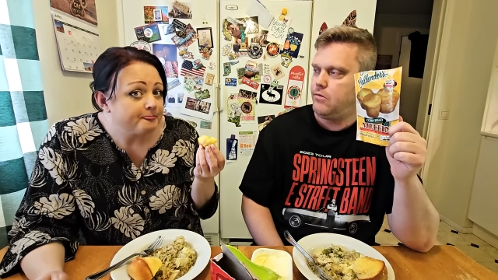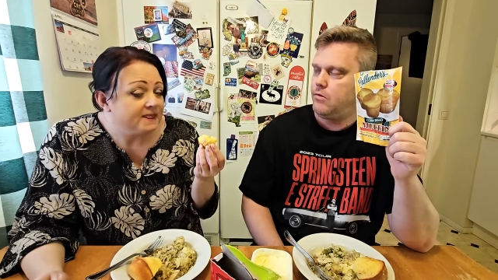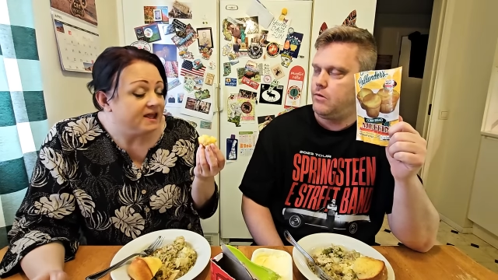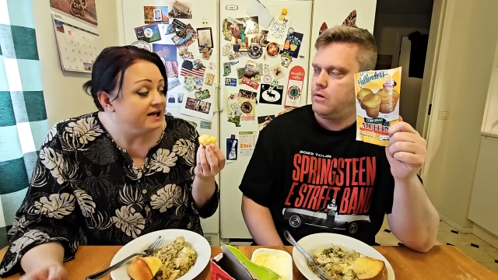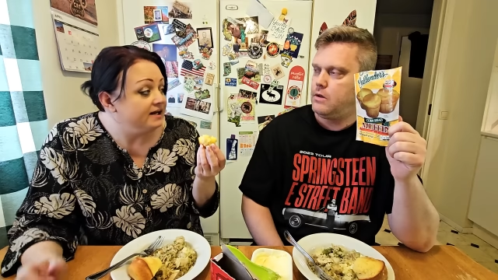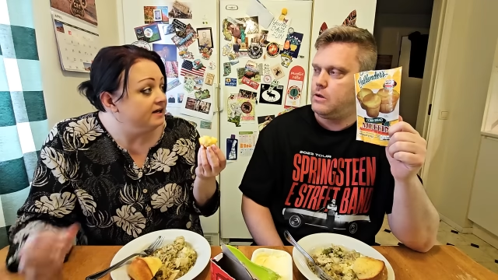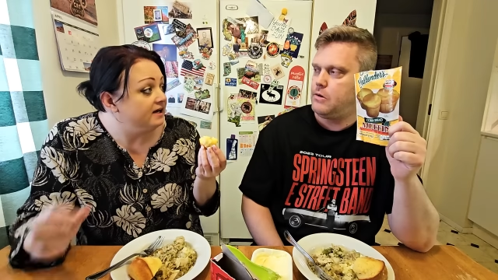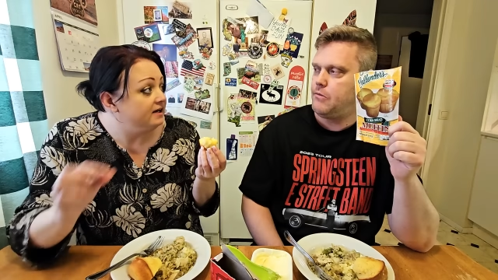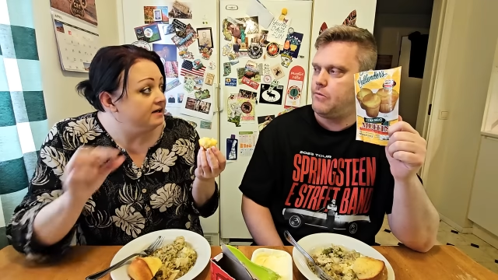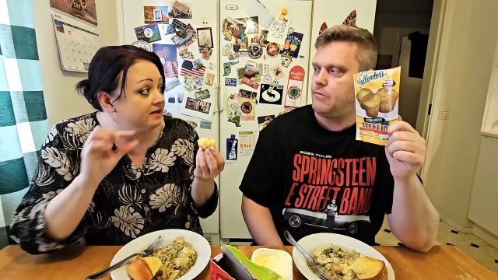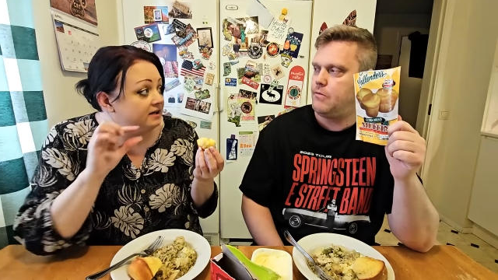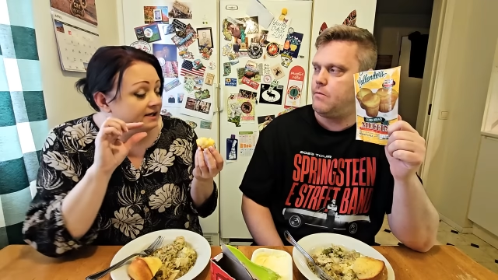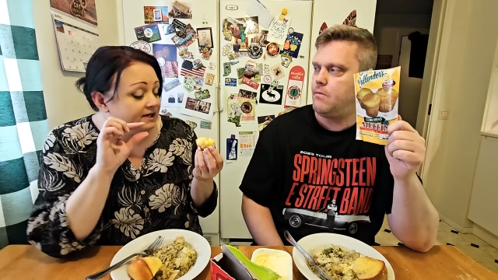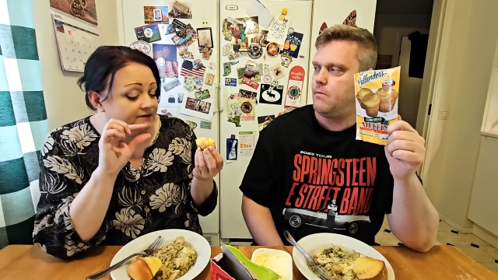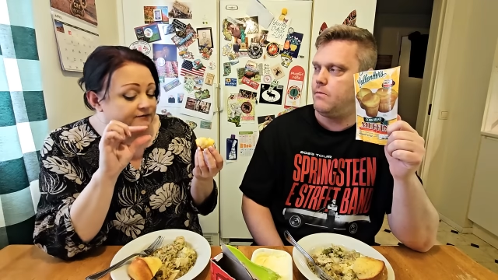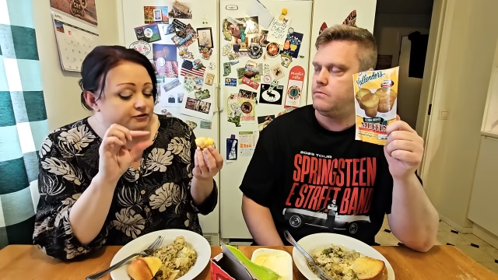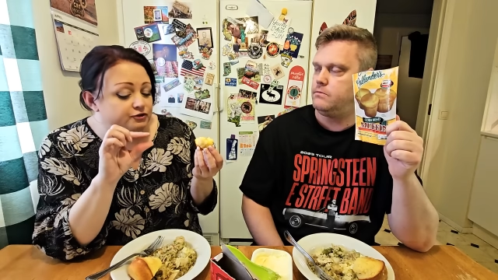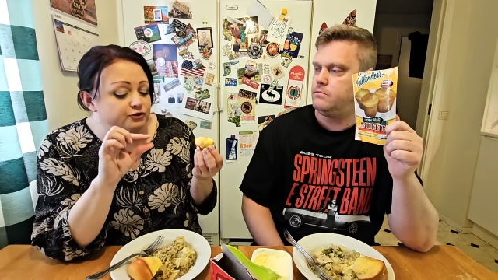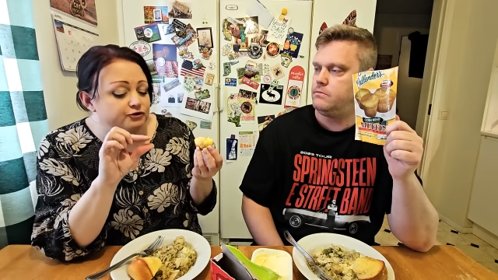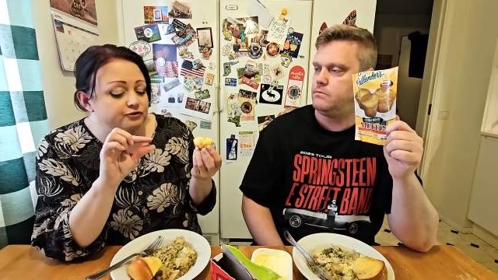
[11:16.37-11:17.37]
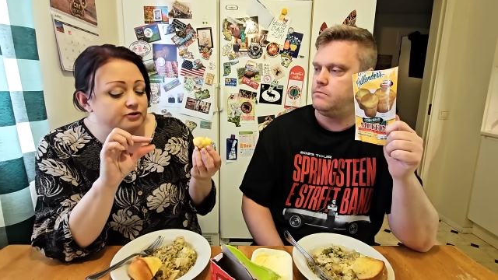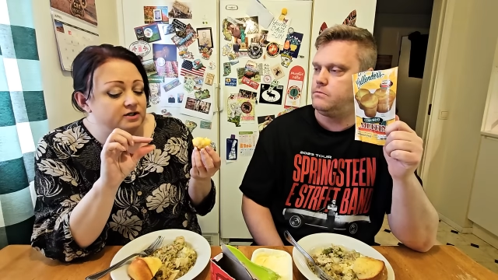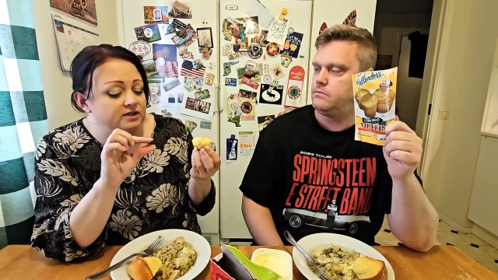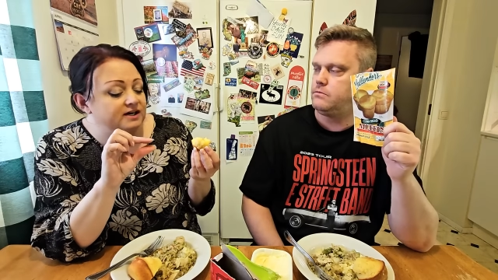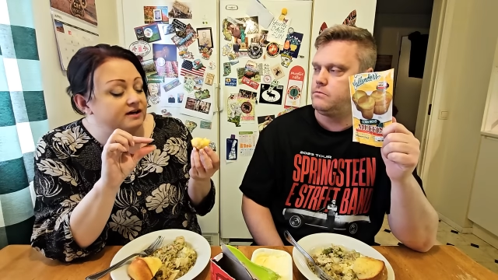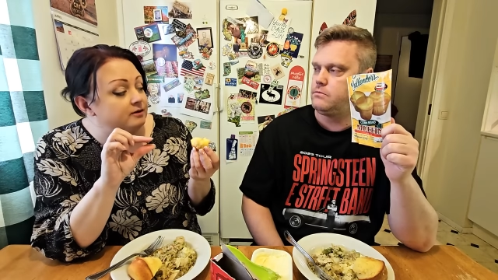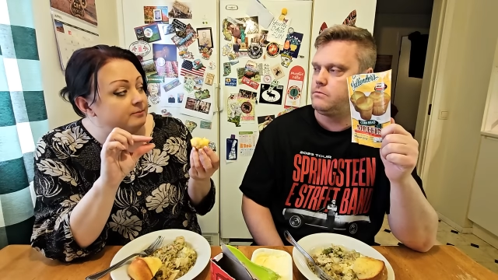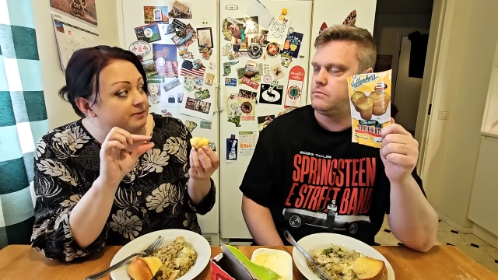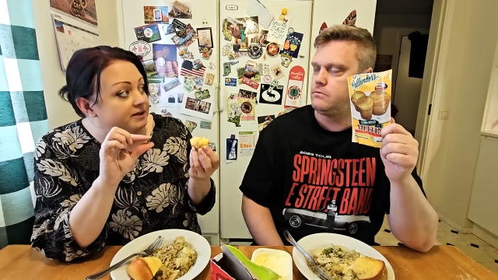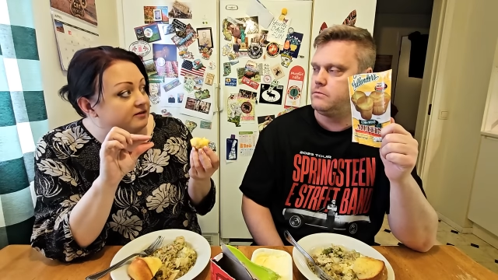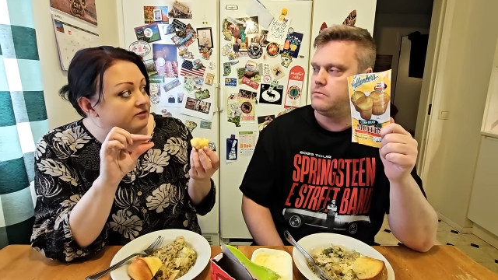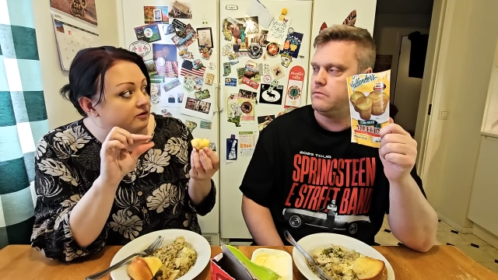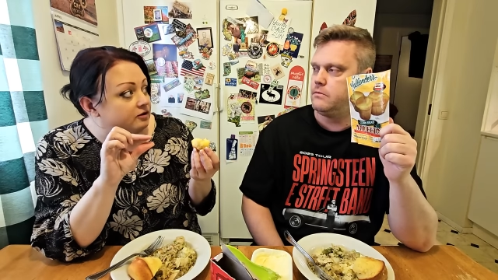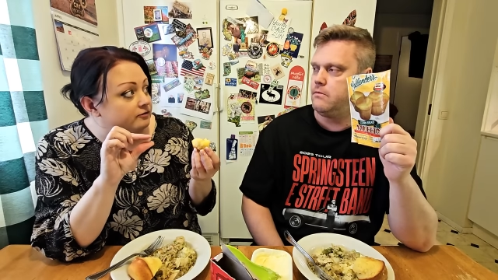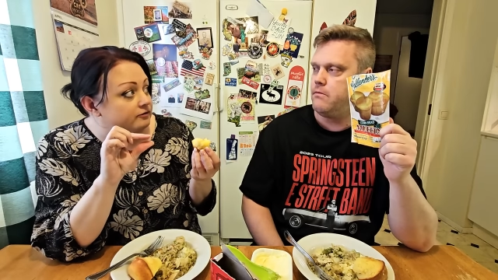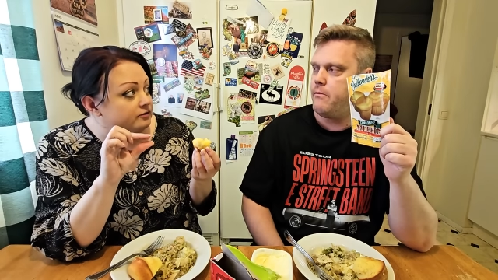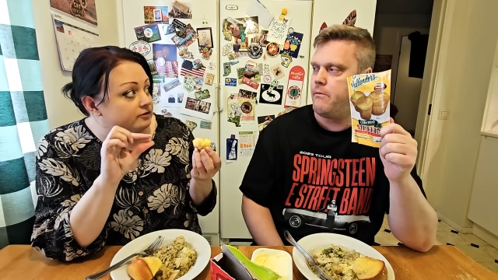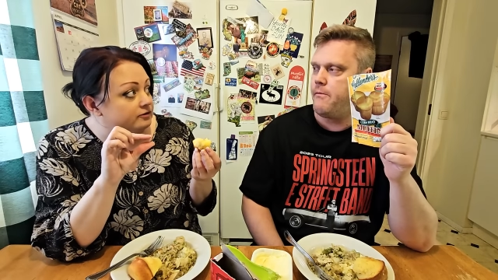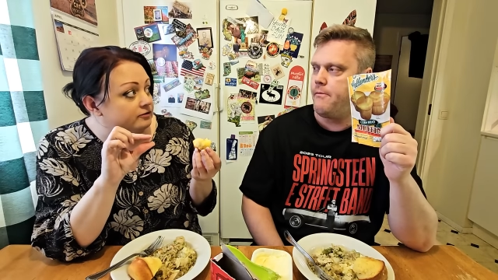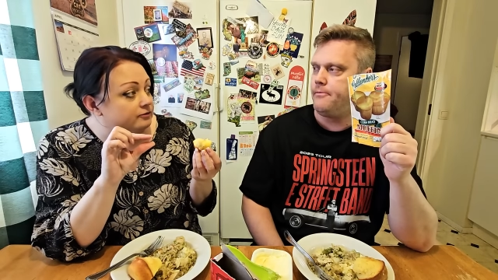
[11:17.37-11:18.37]
Speaker 1: and I had just a little bit
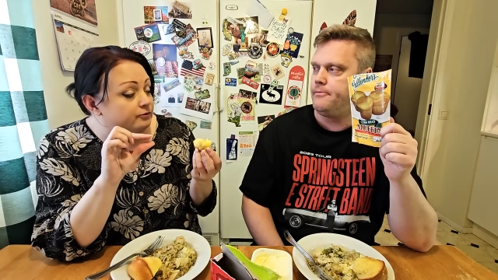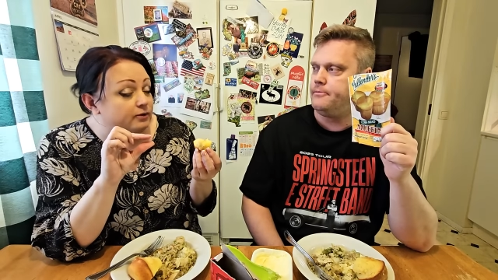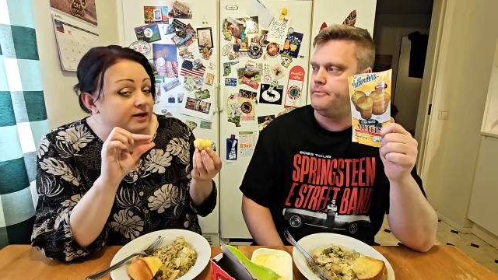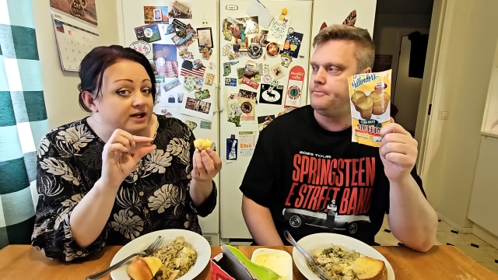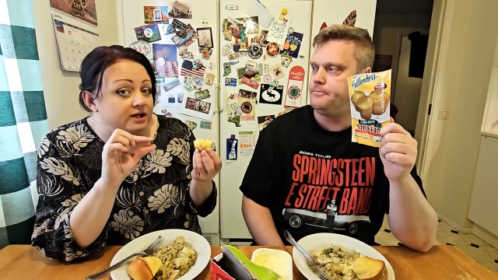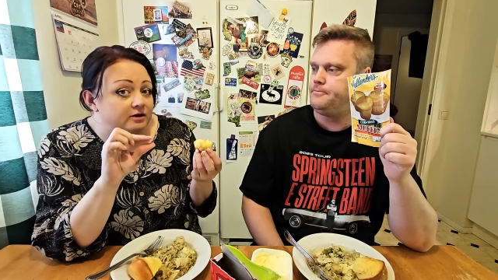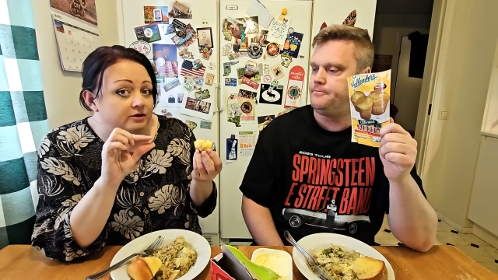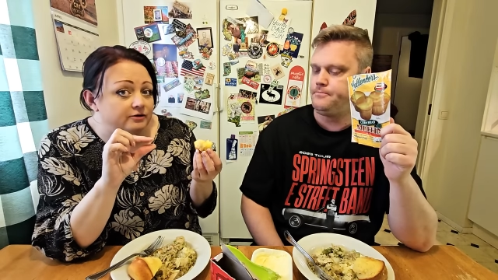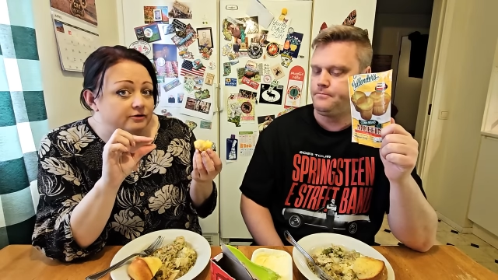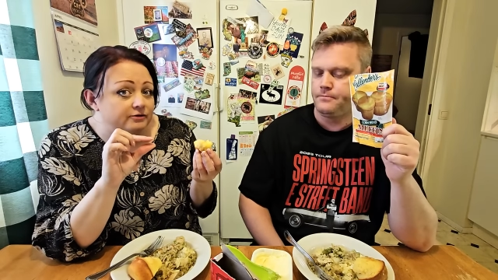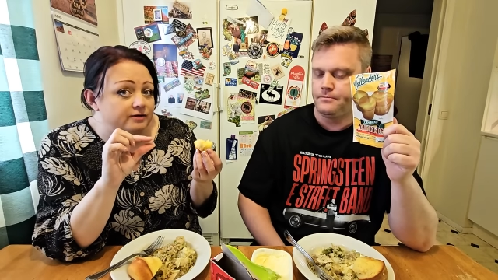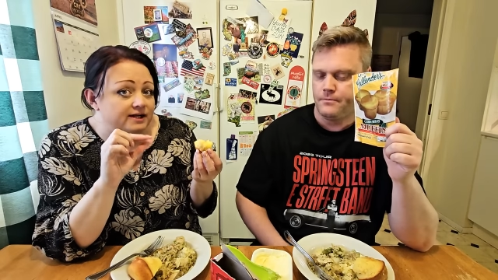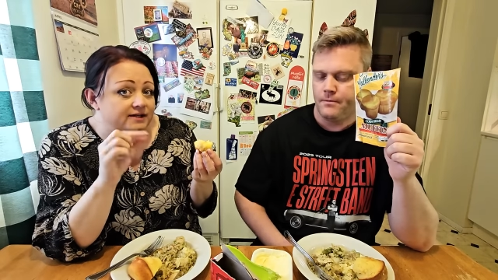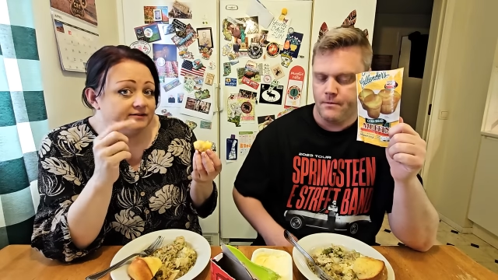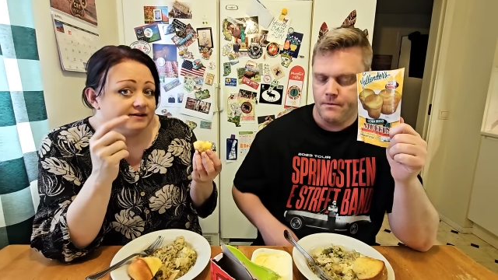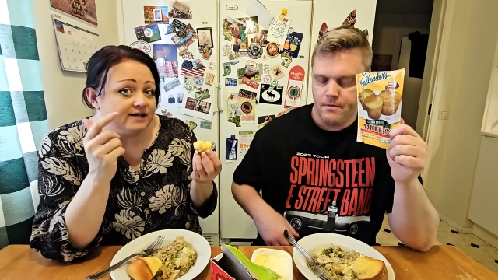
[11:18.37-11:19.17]
of uh, regular, and